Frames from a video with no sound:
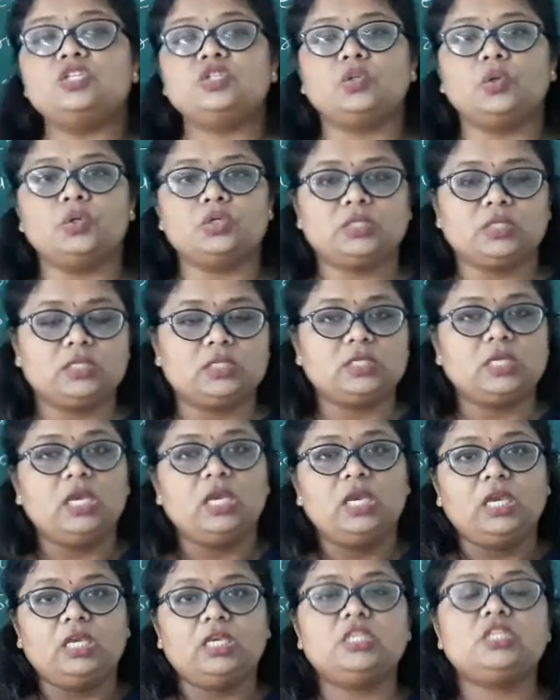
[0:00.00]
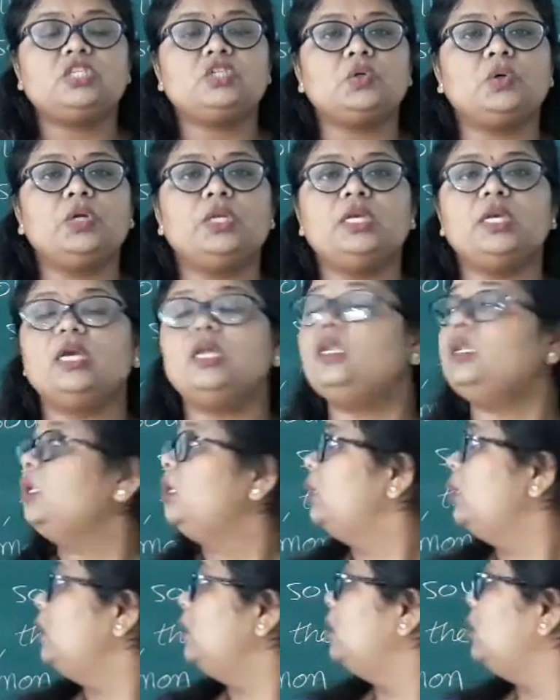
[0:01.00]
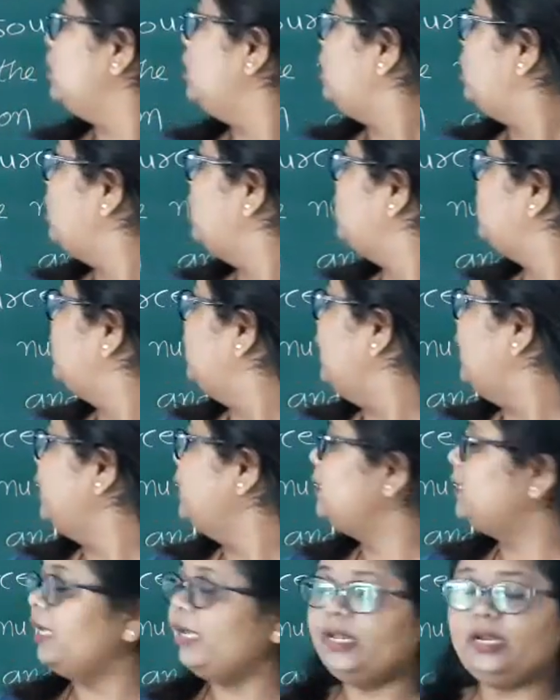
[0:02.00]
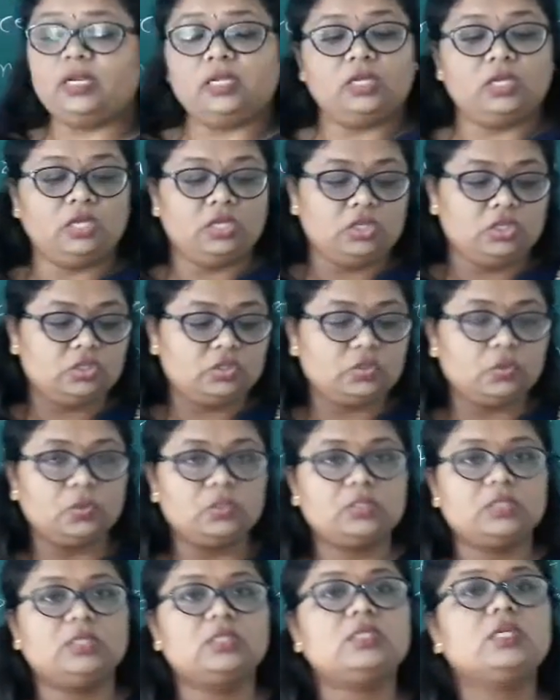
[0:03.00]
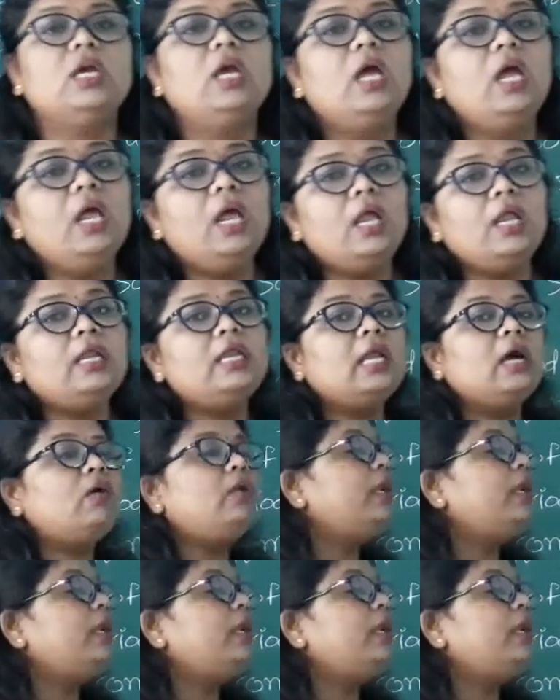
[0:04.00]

sources. Historian and their sources. Now